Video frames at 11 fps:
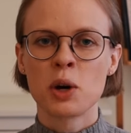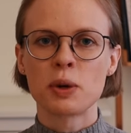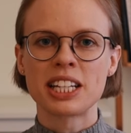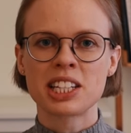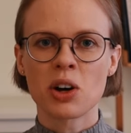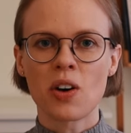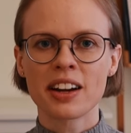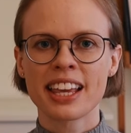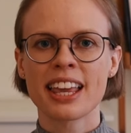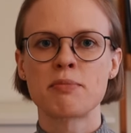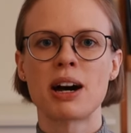When
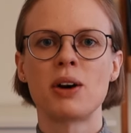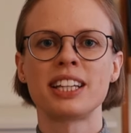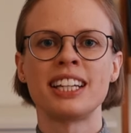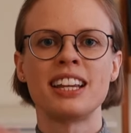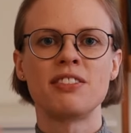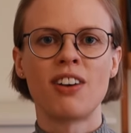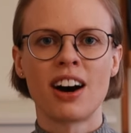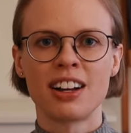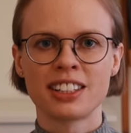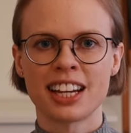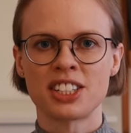talking about an
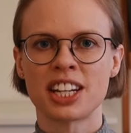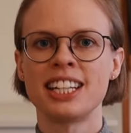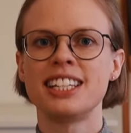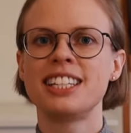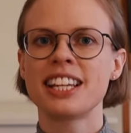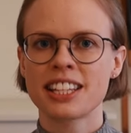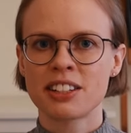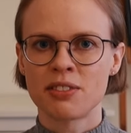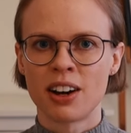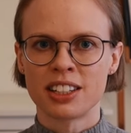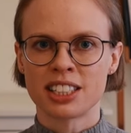advantage and a
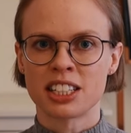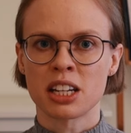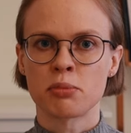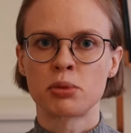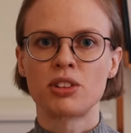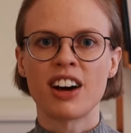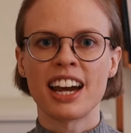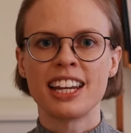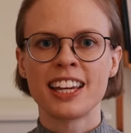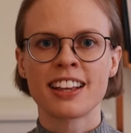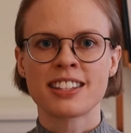disadvantage and
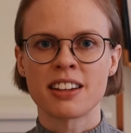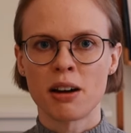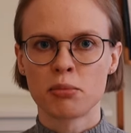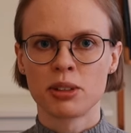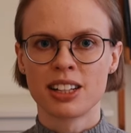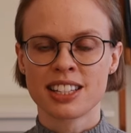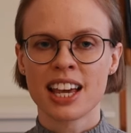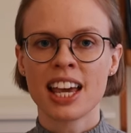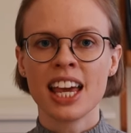providing examples,